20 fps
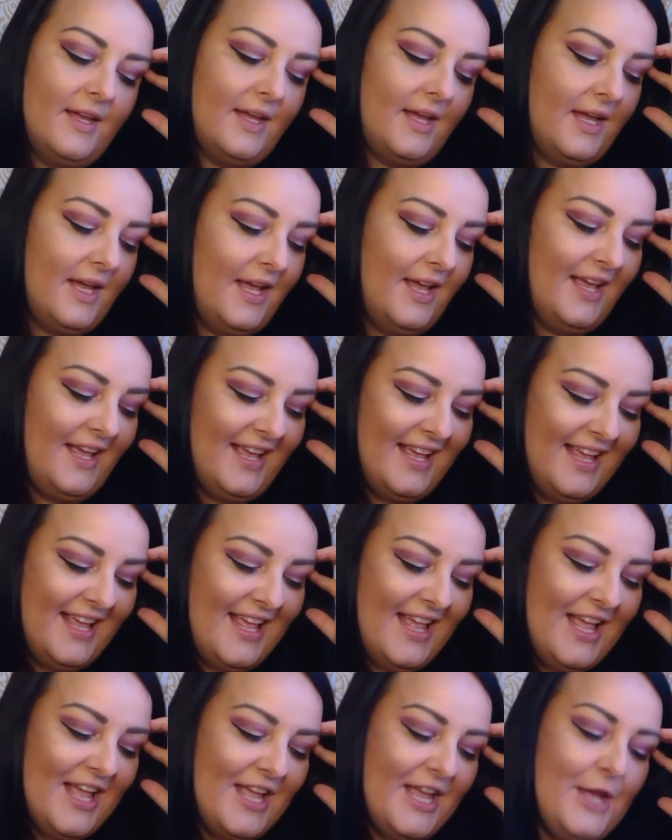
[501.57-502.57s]
it,
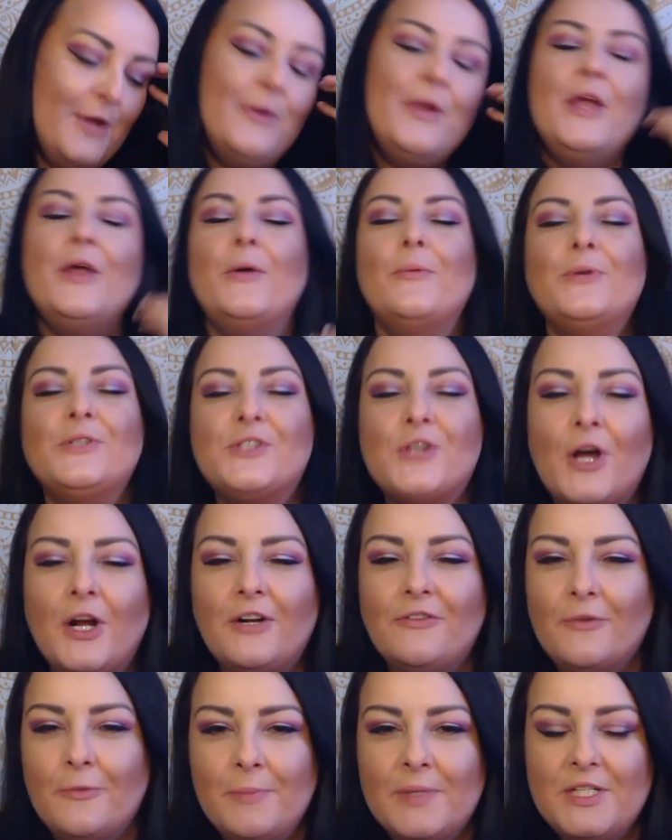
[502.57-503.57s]
it, it was
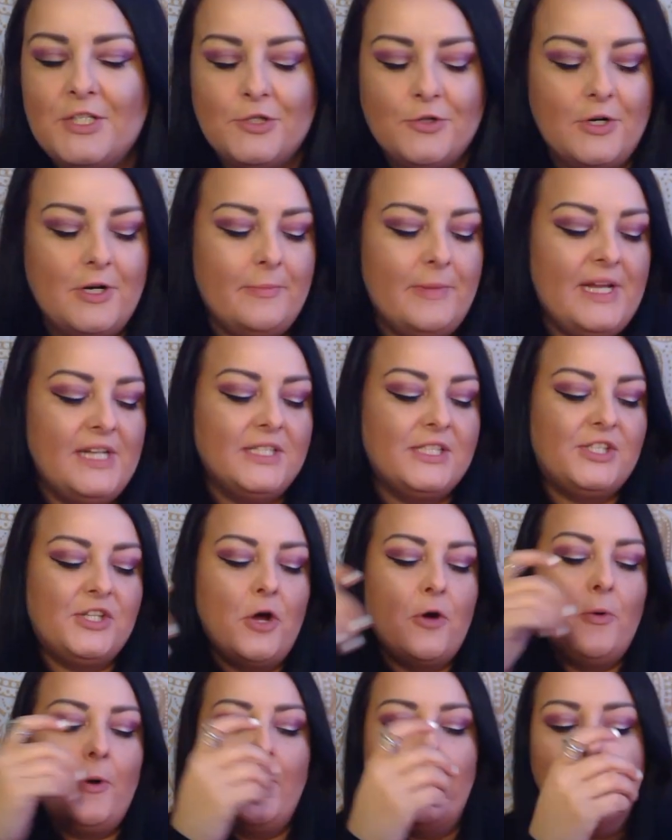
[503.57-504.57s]
kind of a mystery to me.
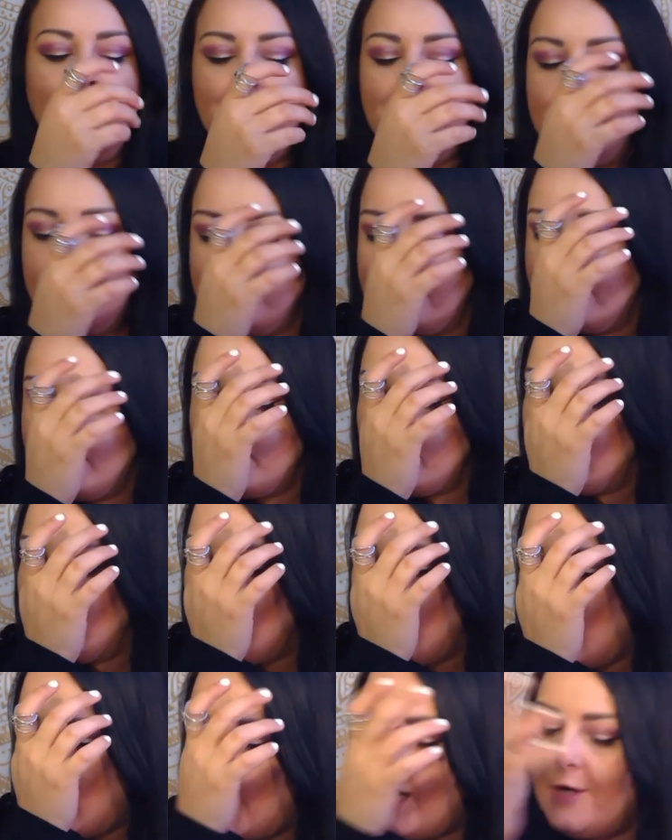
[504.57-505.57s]
So
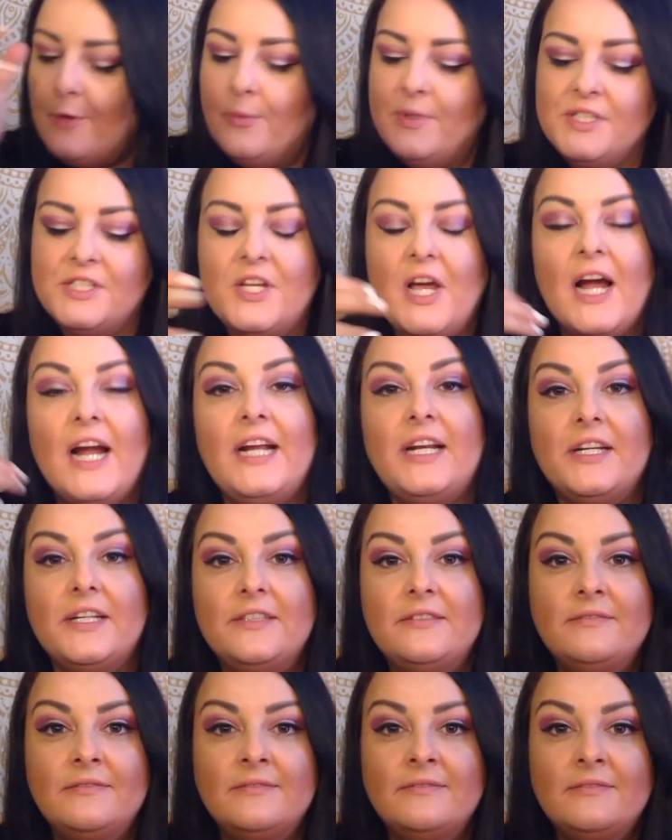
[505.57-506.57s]
I was
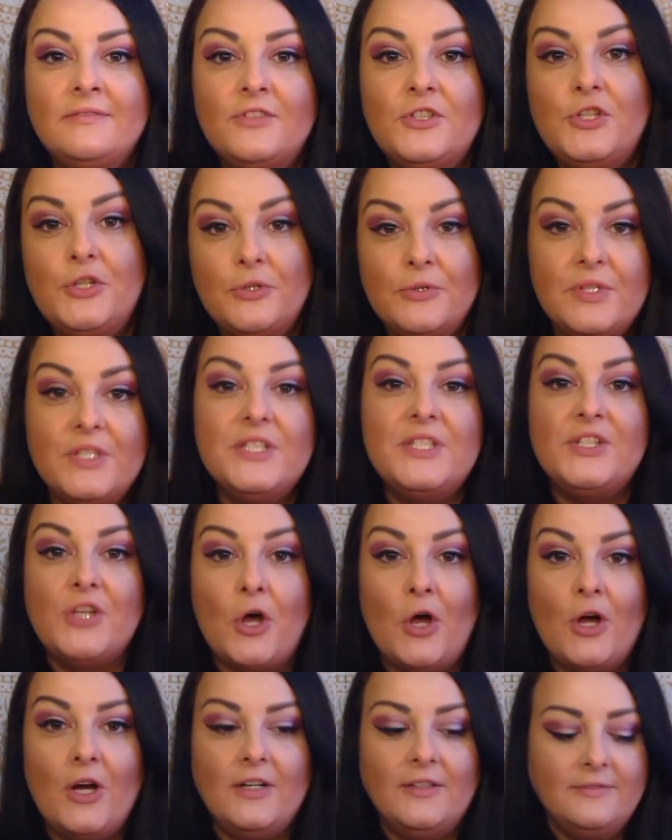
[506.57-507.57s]
guided to the
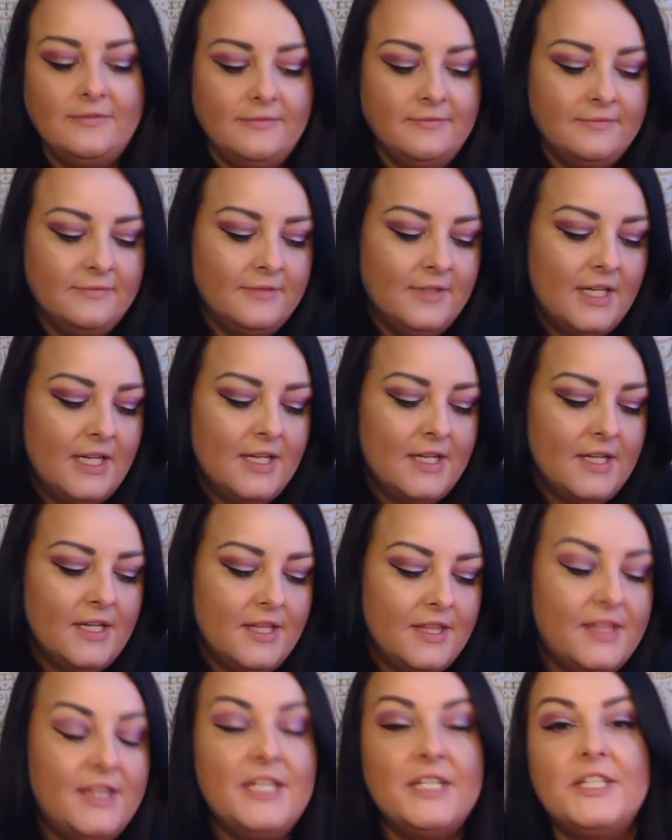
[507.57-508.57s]
song
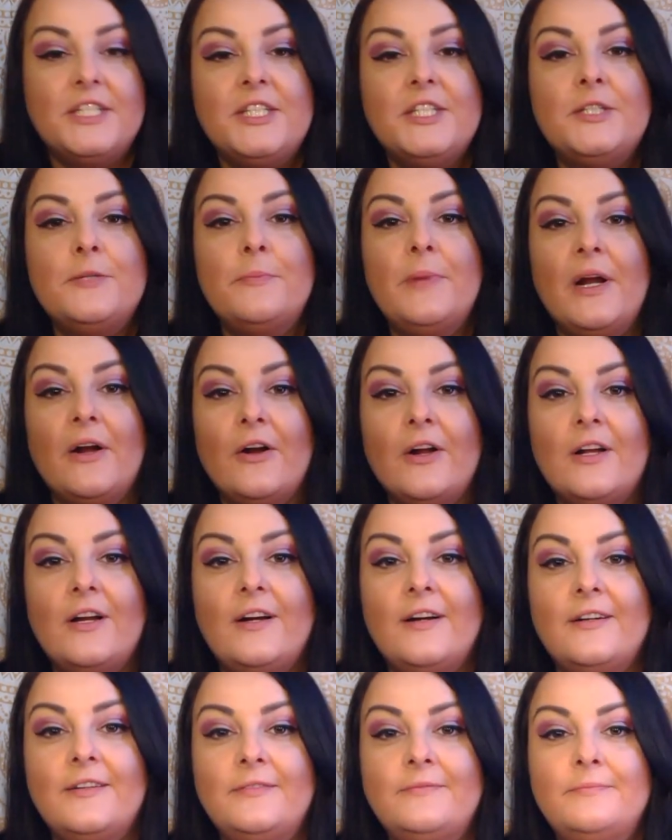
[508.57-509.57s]
This is
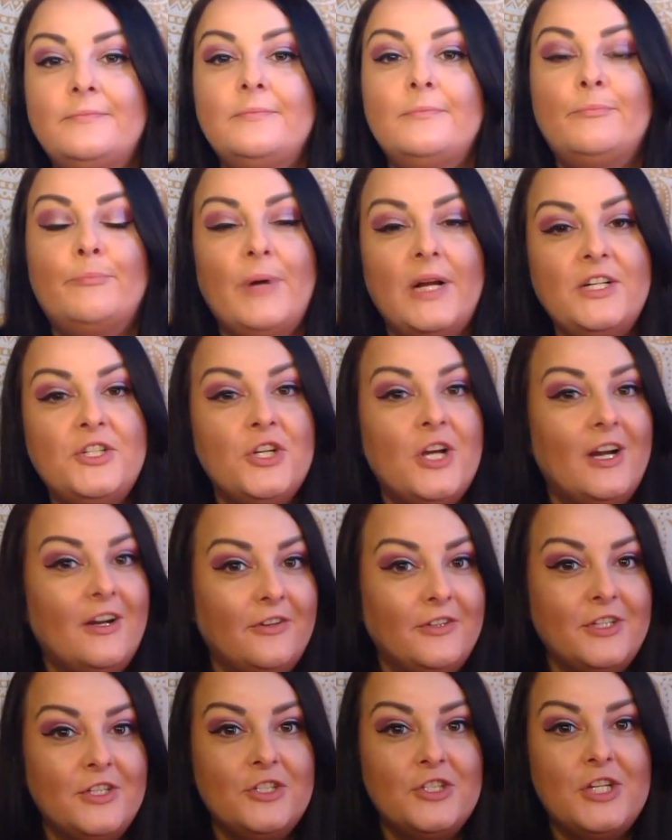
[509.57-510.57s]
America by
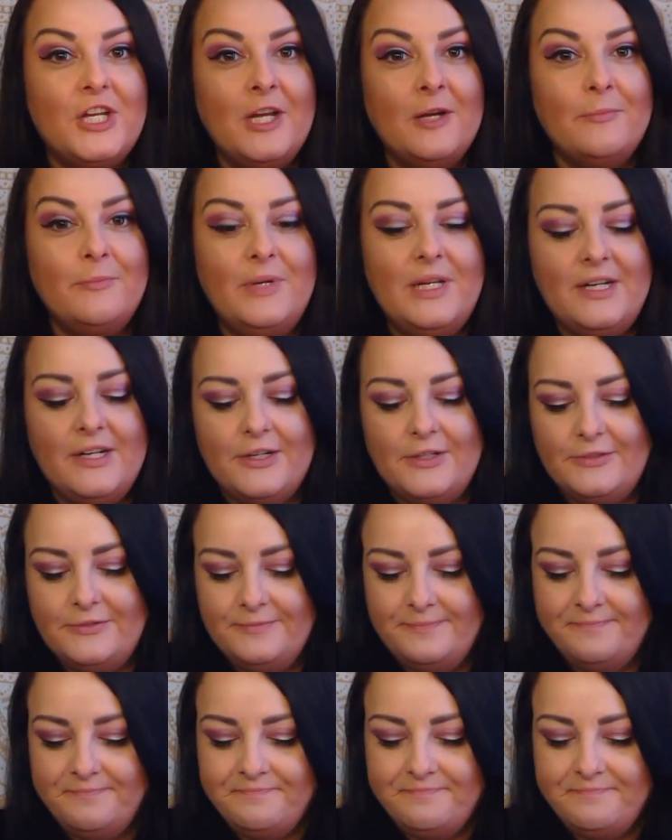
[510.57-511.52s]
Childish Gambino.